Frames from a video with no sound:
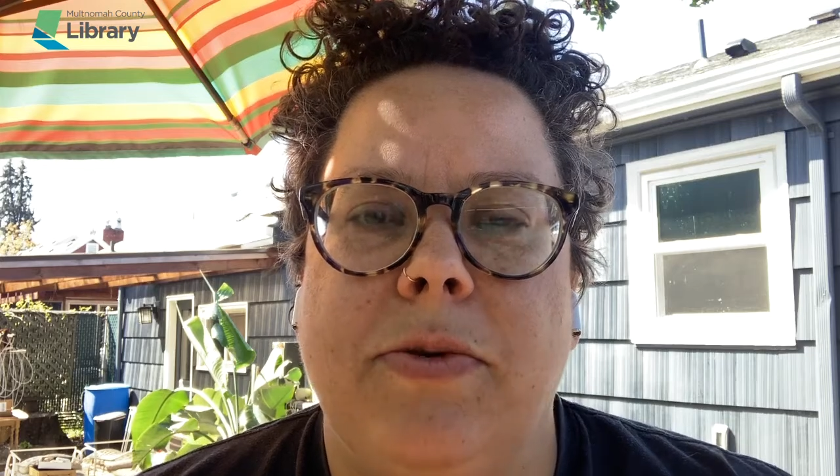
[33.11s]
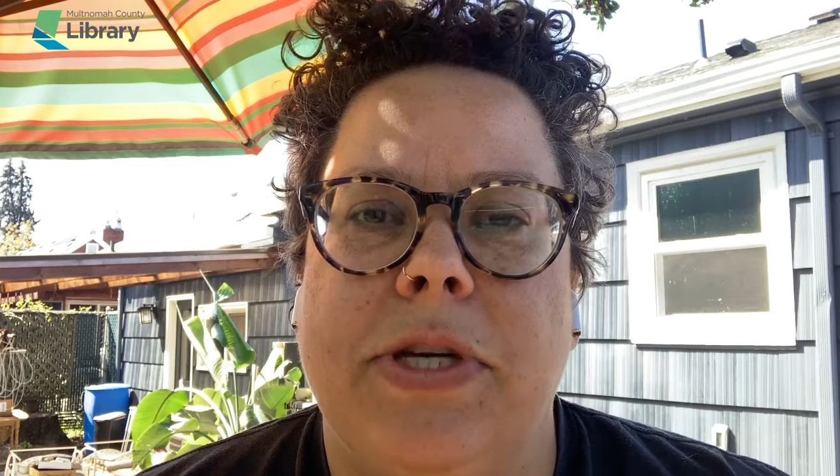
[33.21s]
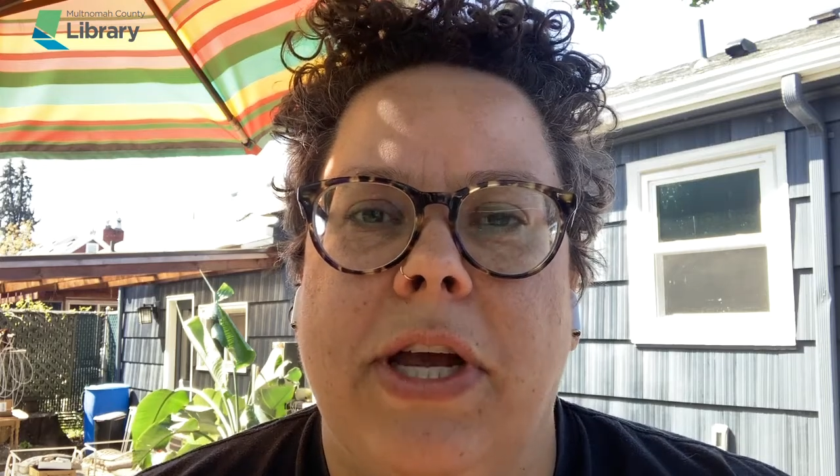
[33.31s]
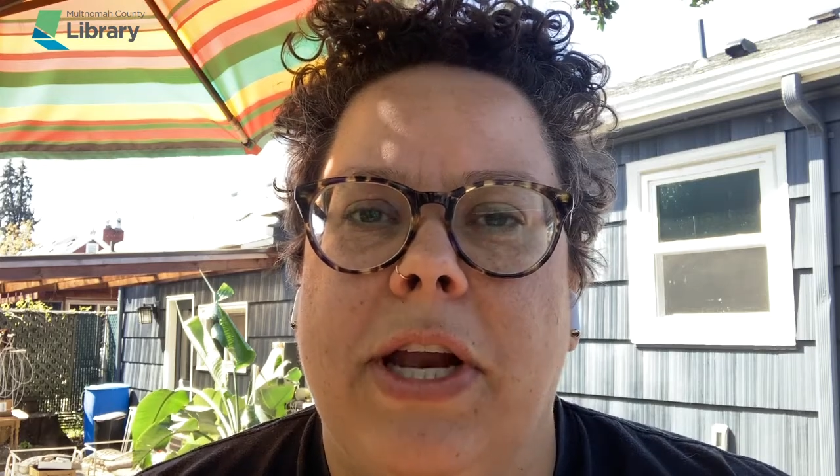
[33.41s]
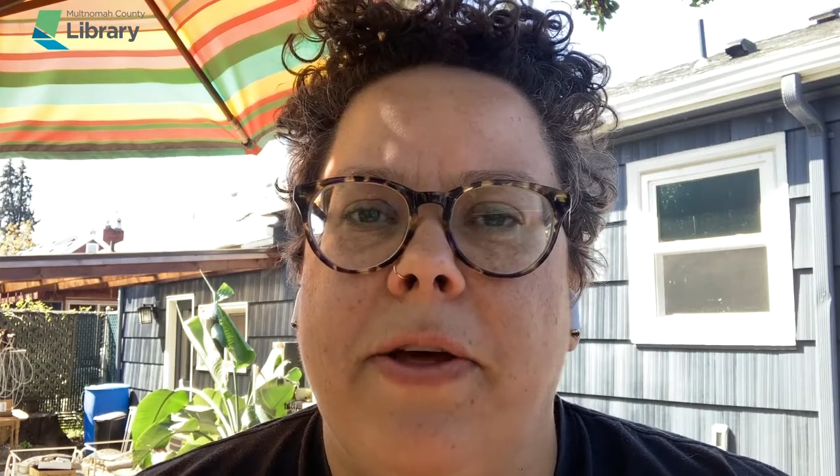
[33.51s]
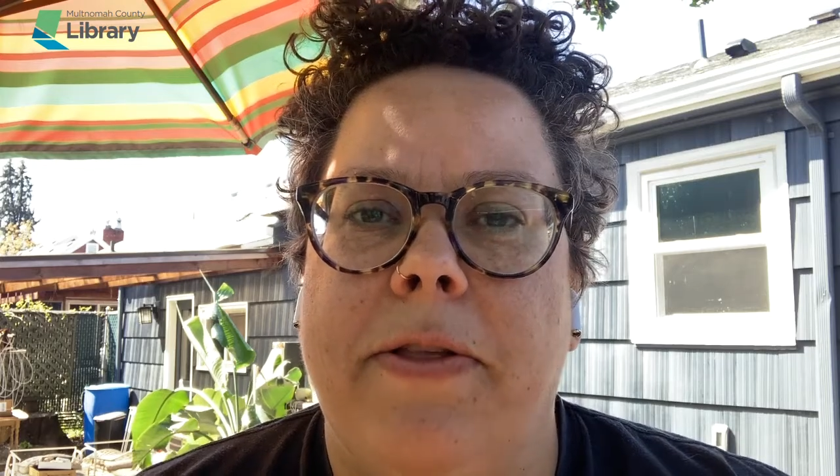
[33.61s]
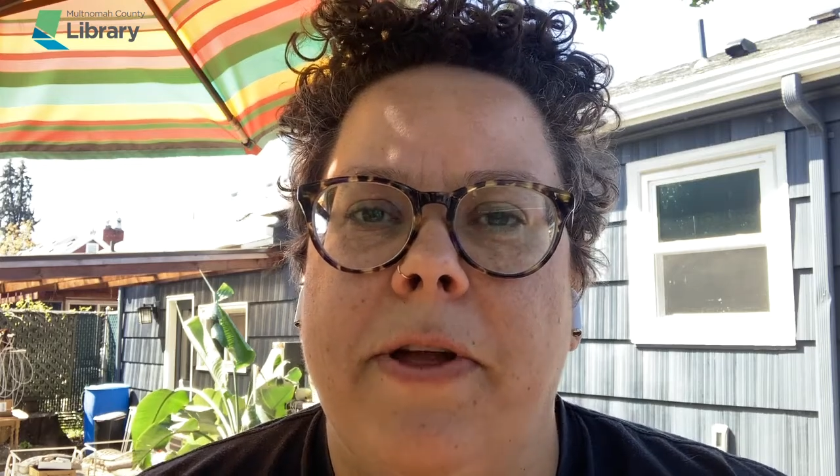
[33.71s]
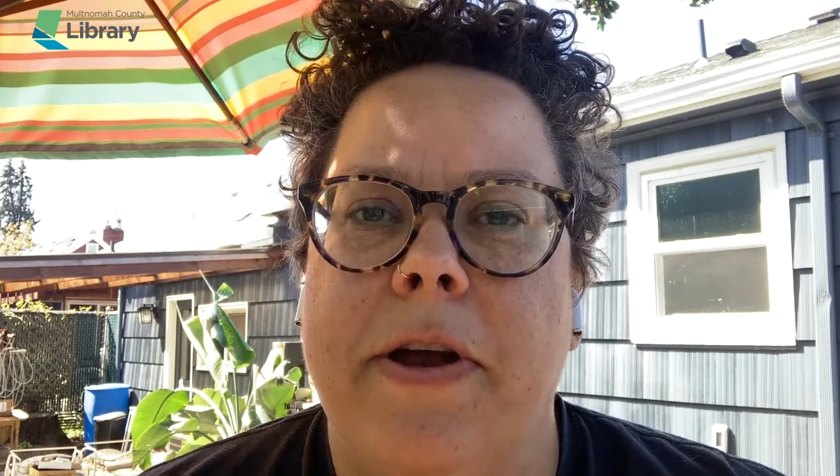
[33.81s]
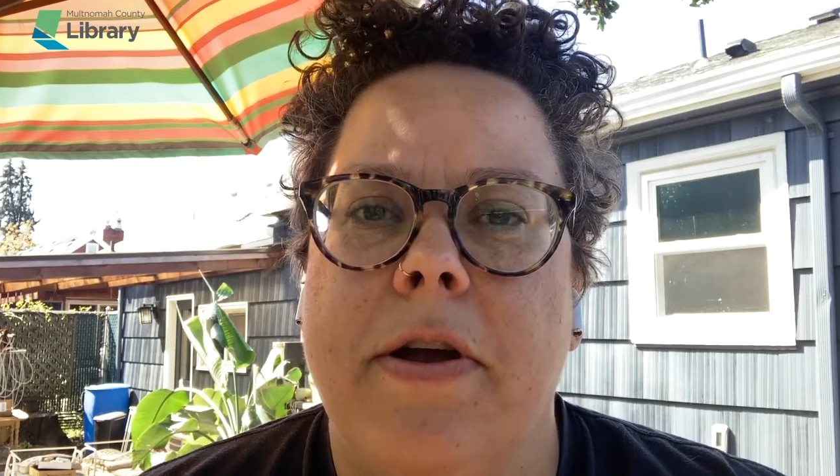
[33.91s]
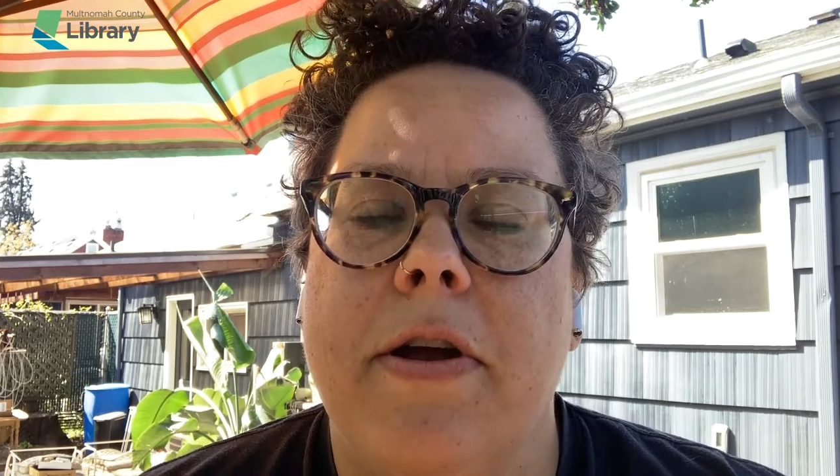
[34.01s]
so check it
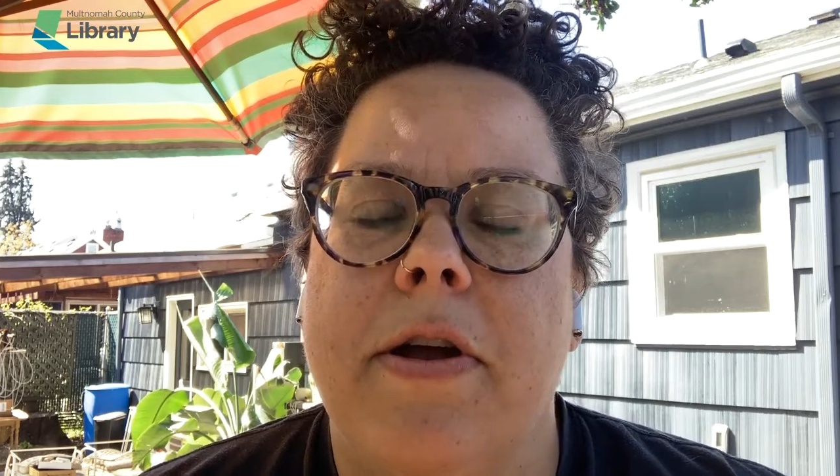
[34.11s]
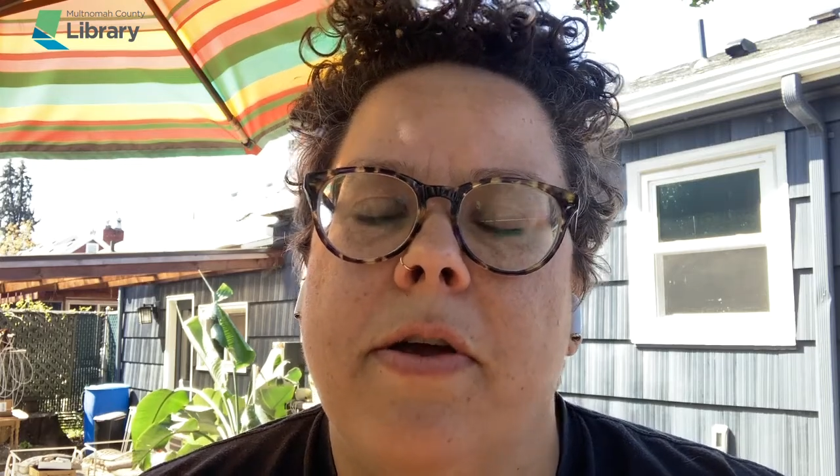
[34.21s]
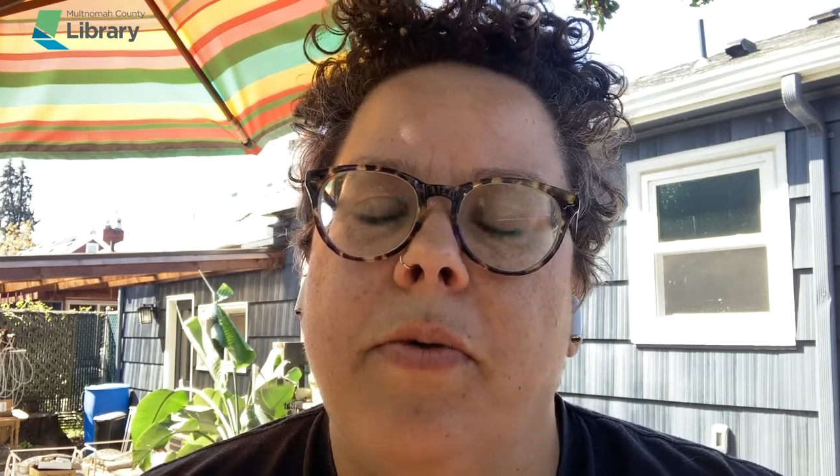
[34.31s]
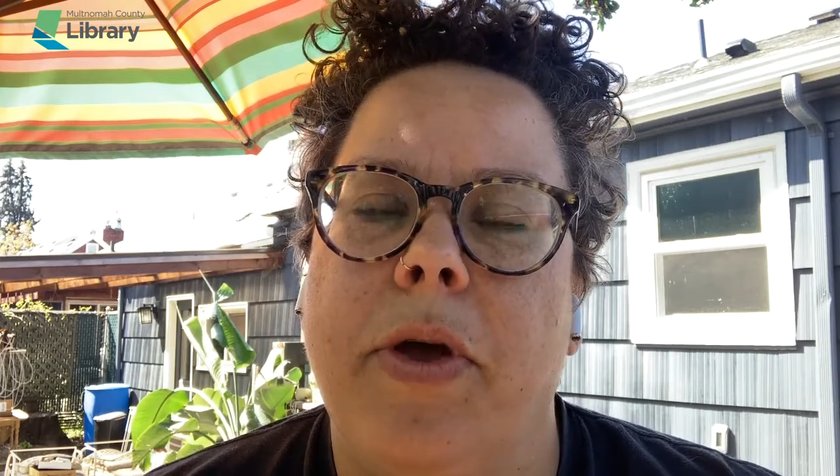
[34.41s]
out there.